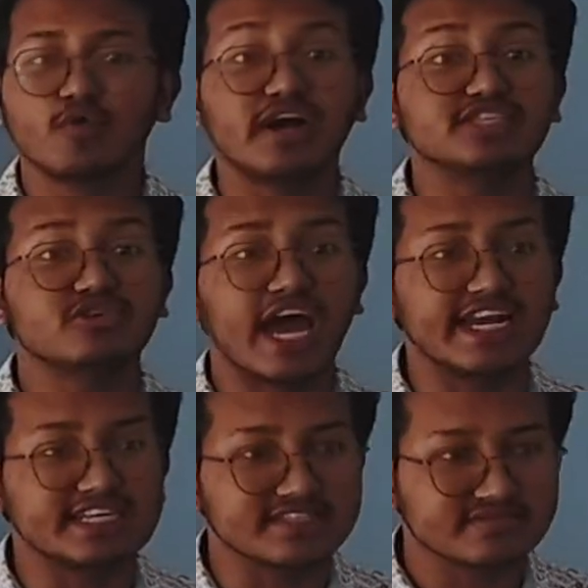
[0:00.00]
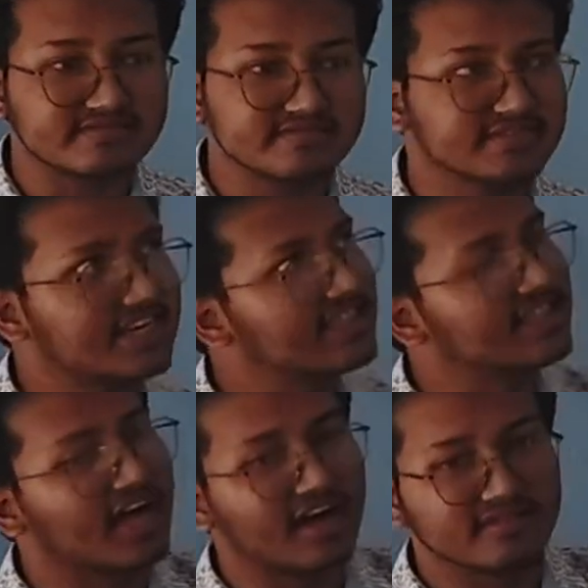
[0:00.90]
What is your height? Sir,
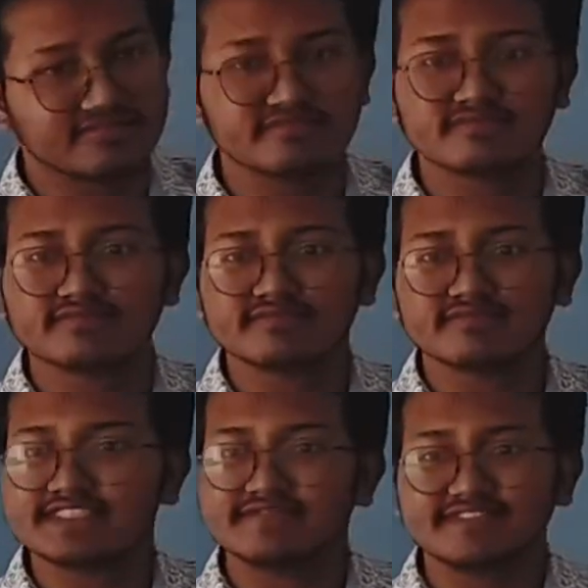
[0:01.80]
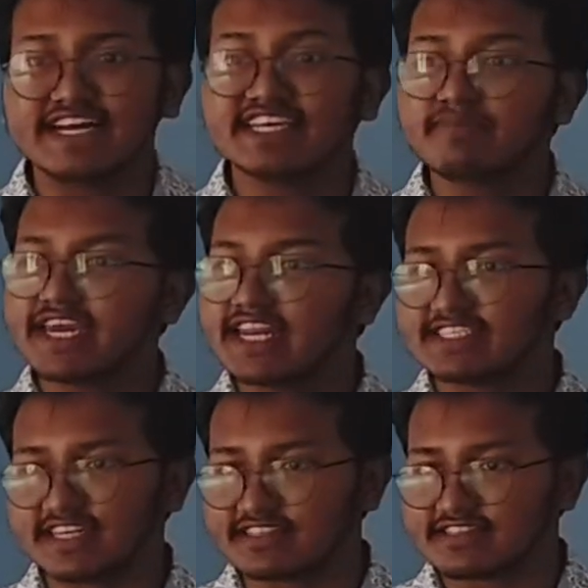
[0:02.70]
itna. That doesn't make
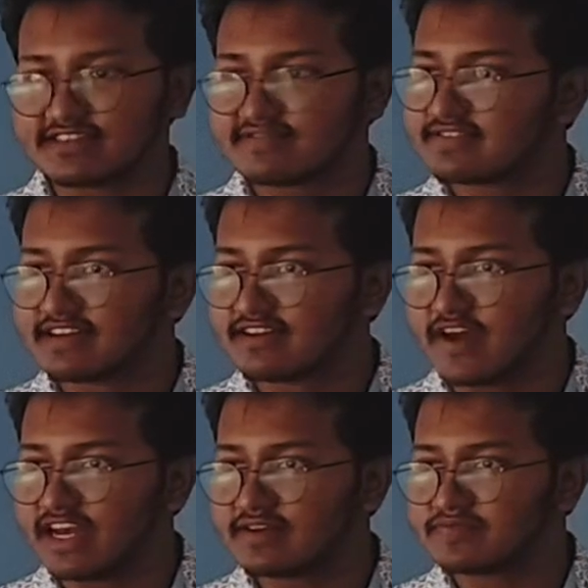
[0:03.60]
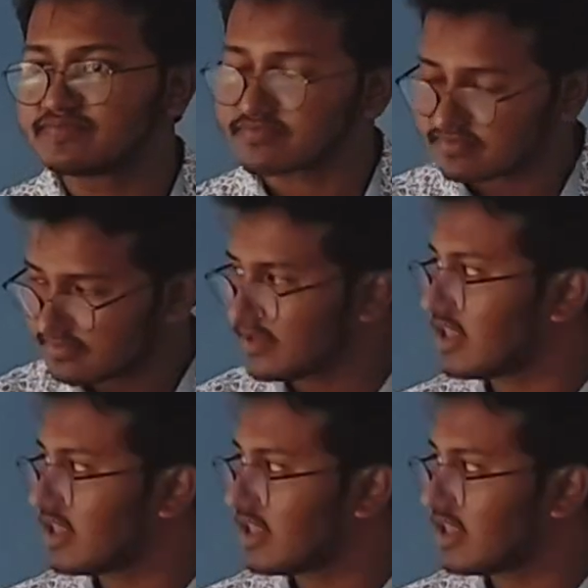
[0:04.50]
any sense. Fine?